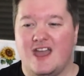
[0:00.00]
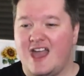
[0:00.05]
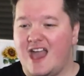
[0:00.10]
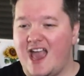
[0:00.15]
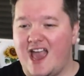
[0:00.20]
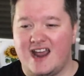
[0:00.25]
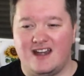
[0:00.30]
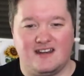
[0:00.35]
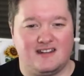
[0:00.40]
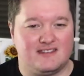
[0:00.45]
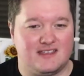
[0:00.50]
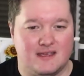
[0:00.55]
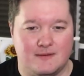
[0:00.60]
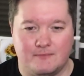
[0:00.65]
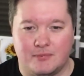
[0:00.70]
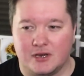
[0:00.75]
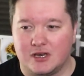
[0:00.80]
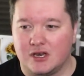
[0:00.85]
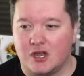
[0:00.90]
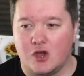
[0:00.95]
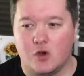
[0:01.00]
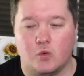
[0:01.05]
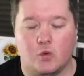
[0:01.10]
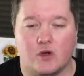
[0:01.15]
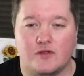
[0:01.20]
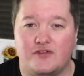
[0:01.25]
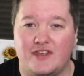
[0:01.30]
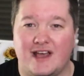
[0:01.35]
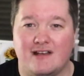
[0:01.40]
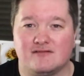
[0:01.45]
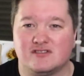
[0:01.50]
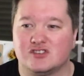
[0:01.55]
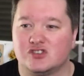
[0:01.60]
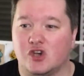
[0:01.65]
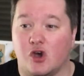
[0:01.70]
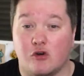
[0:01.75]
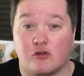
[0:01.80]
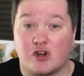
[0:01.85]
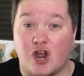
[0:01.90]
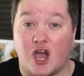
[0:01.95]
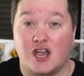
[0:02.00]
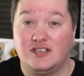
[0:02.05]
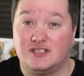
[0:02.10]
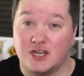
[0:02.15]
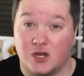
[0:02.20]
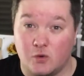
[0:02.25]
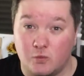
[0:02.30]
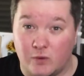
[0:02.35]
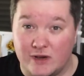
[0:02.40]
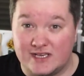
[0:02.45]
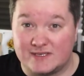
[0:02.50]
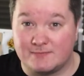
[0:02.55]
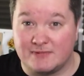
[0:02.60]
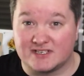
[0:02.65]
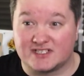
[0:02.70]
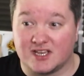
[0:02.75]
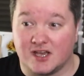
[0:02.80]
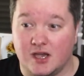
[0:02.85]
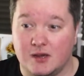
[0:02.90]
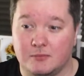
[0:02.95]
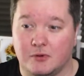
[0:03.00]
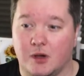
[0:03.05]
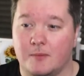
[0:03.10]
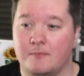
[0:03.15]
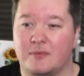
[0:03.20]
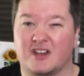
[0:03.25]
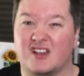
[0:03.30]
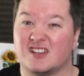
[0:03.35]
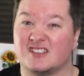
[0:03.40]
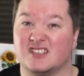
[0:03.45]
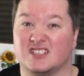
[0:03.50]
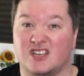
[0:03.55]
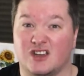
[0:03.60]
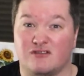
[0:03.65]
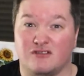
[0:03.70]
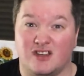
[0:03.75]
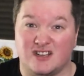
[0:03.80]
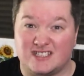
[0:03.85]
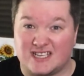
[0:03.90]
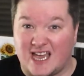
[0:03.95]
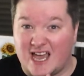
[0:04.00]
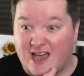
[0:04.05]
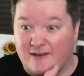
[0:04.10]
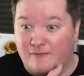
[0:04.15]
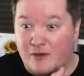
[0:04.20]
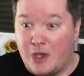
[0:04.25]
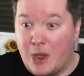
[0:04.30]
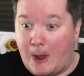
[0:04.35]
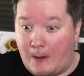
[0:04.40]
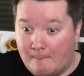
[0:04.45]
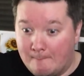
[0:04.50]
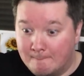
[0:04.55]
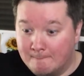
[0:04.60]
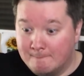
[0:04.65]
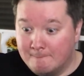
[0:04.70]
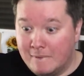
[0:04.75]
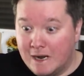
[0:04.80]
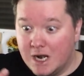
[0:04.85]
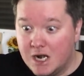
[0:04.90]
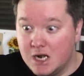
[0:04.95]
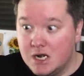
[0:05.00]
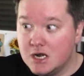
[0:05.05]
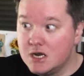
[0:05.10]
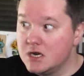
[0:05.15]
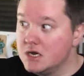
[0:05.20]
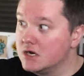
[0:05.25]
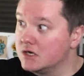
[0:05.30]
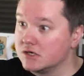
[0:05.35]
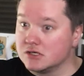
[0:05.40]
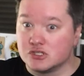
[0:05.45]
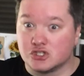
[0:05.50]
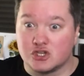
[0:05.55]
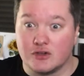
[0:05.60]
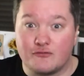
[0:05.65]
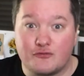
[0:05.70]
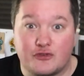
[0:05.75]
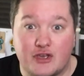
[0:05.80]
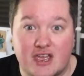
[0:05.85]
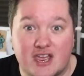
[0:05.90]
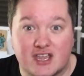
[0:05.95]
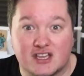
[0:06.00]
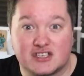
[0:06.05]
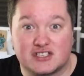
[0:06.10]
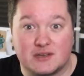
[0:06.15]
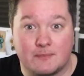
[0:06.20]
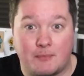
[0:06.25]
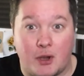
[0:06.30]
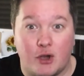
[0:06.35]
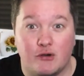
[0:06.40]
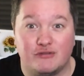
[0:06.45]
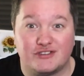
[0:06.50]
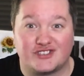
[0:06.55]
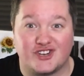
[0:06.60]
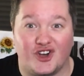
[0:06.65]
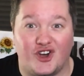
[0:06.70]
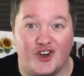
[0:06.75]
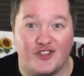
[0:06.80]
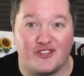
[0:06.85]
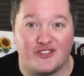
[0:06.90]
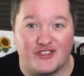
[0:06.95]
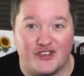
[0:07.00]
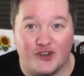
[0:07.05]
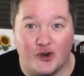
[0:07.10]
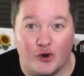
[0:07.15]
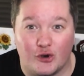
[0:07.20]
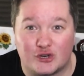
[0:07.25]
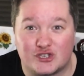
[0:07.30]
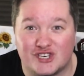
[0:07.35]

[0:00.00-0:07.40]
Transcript: Anything below one thousand gold, I don't waste my time on because I don't like to have millions of things to post on the auction